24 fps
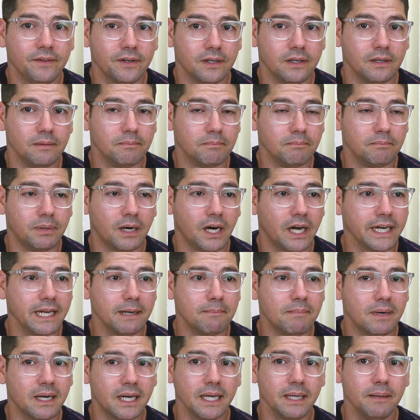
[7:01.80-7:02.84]
their body
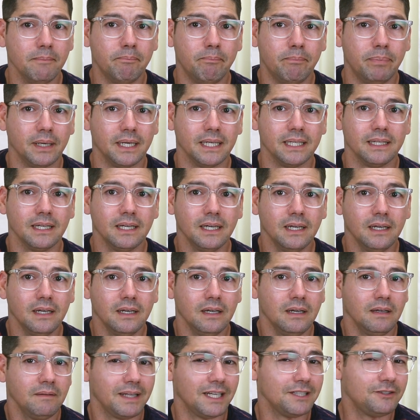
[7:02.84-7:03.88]
and mind, but
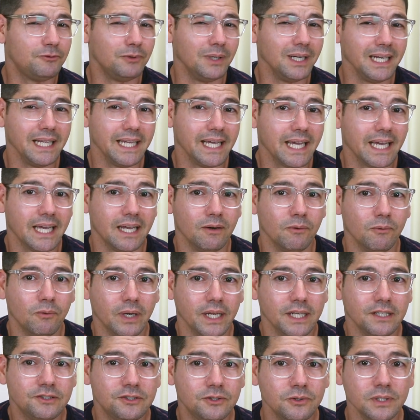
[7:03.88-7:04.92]
that's really it.
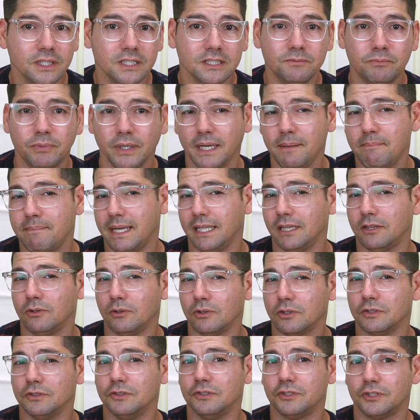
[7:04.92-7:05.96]
When students bring
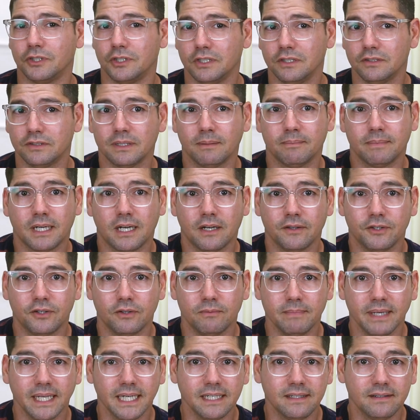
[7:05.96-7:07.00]
mental concerns about
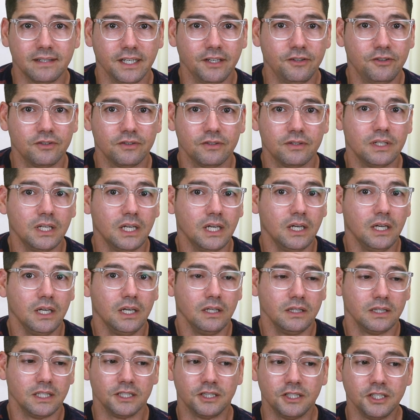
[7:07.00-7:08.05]
their meditation,
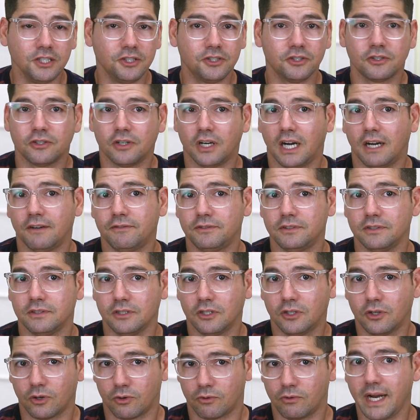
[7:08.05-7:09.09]
the teacher
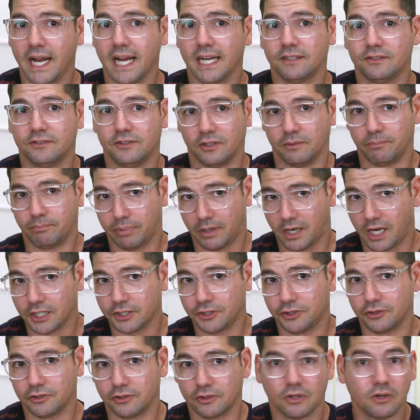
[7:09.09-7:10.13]
often corrects their
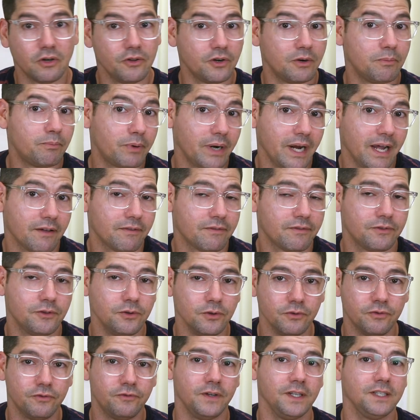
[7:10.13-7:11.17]
posture or their breath
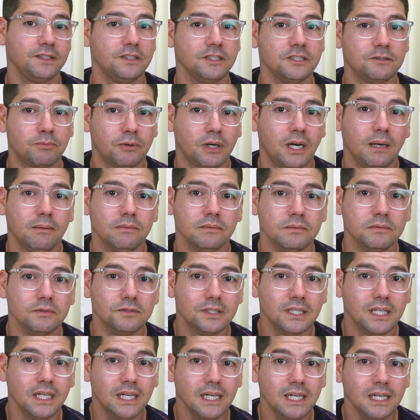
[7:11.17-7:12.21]
to fix these
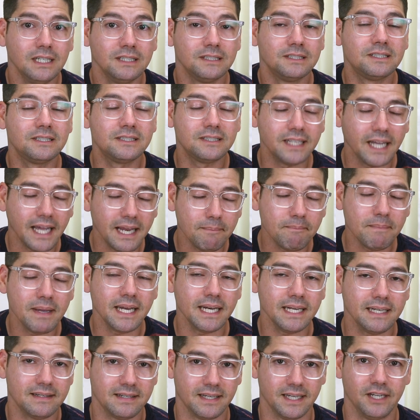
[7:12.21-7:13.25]
problems. Zen
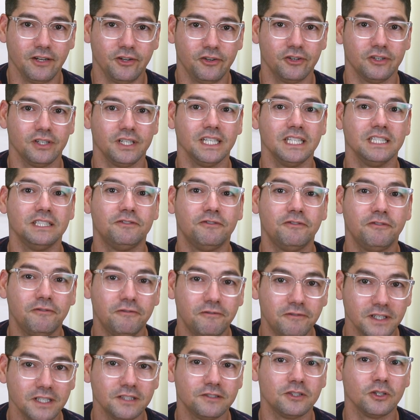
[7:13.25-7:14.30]
meditation is
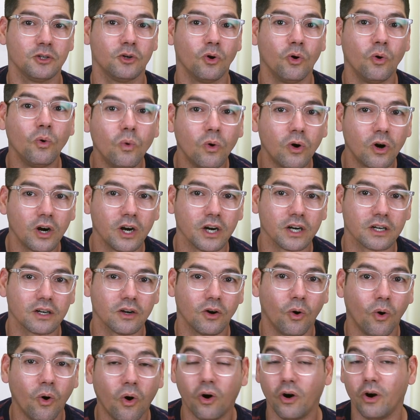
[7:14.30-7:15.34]
physical
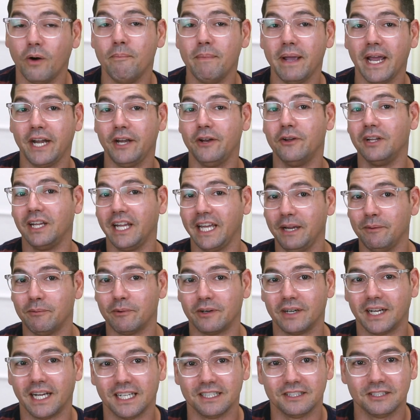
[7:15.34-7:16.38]
work or manual
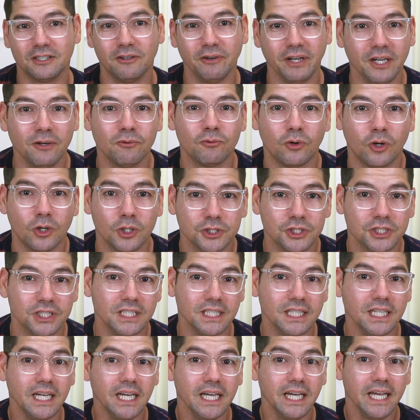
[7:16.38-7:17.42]
labor, as Green
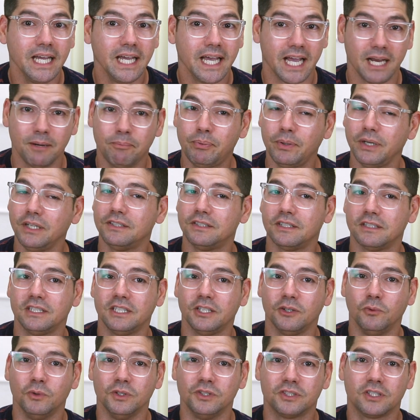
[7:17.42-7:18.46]
Roshi, head priest
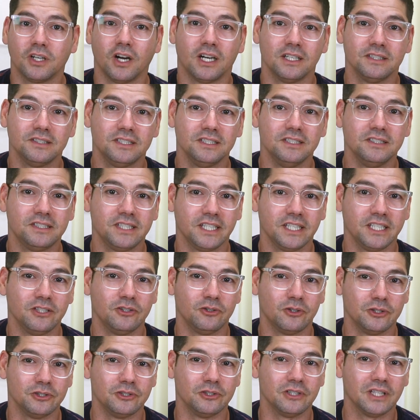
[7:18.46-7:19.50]
of the Wisconsin Zen
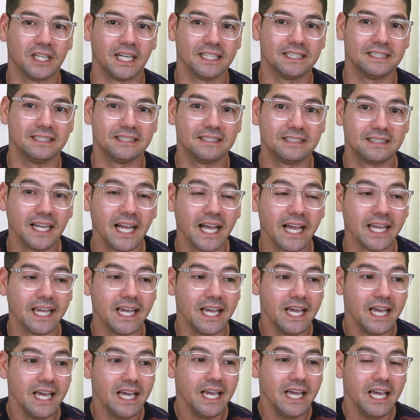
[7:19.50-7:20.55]
Dojo, likes to say.
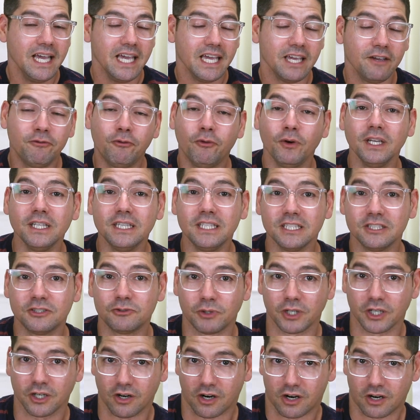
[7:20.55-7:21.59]
If we
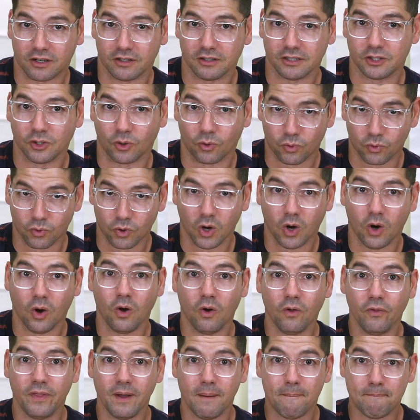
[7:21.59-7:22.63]
disregard the
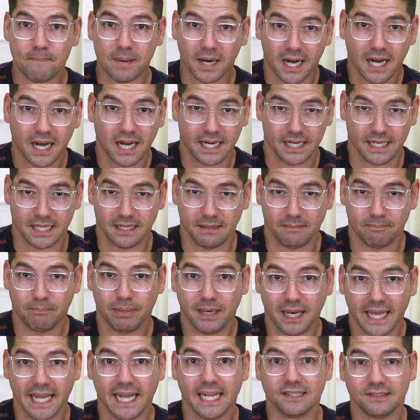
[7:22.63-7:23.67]
role the body
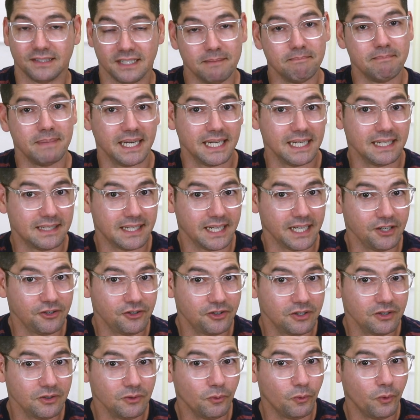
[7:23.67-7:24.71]
plays in
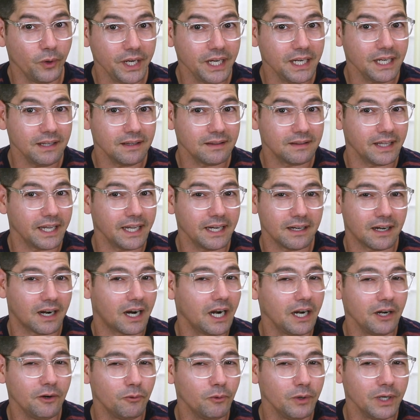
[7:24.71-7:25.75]
meditation, we then
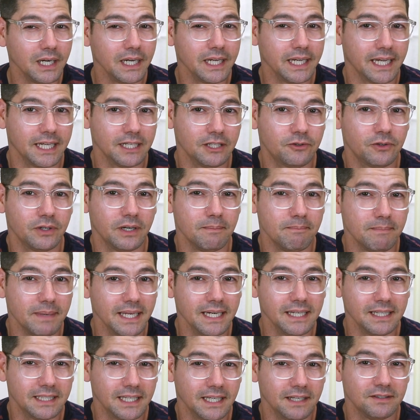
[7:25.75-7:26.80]
aren't really entering a
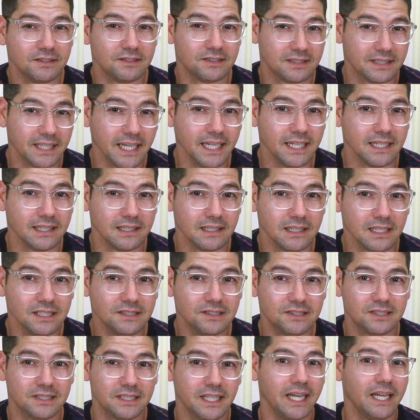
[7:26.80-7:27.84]
meditative state.
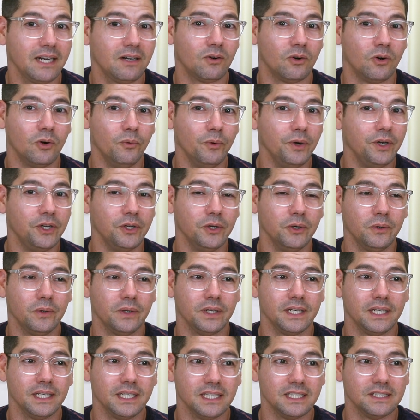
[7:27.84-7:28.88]
Instead, all we're
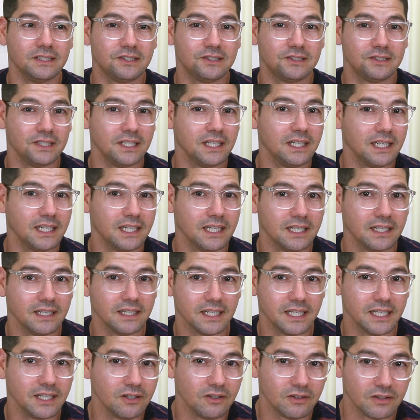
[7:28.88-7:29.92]
doing is sitting
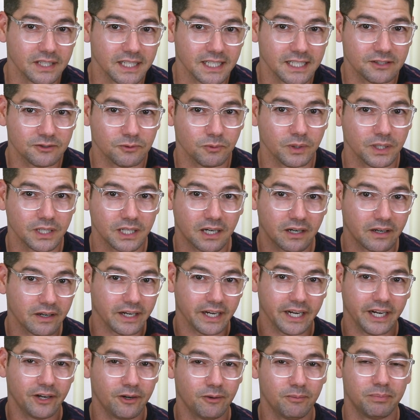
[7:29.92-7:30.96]
in illness with
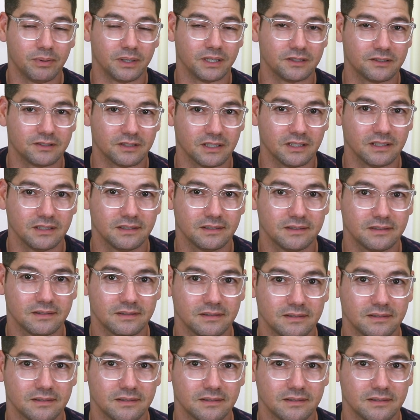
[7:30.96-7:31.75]
our AirPods on.